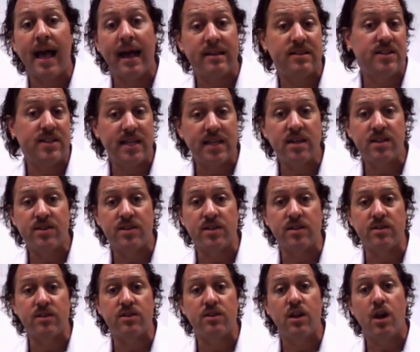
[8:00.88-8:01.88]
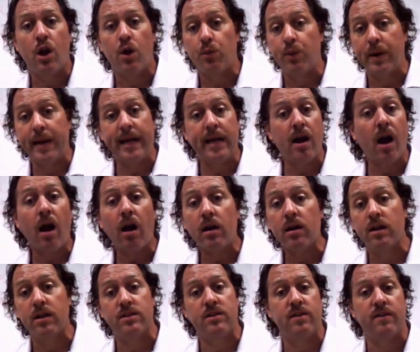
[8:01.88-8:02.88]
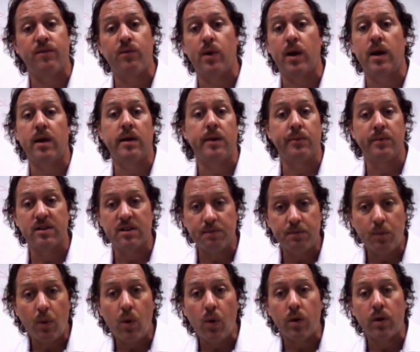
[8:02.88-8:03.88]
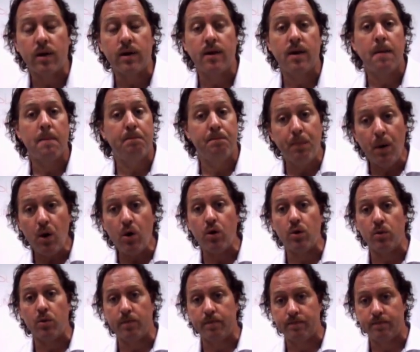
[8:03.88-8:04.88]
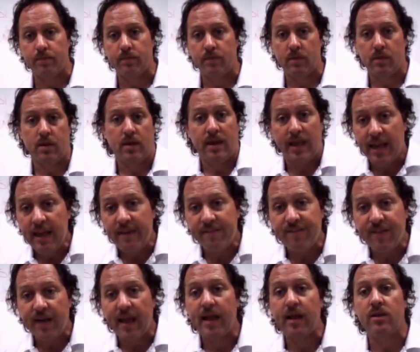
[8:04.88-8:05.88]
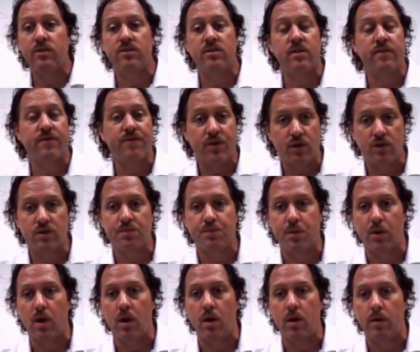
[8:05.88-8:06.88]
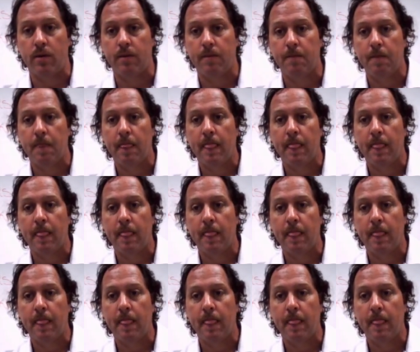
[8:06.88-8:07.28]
as citizens regardless of where he was born. Boom! He fails the first prong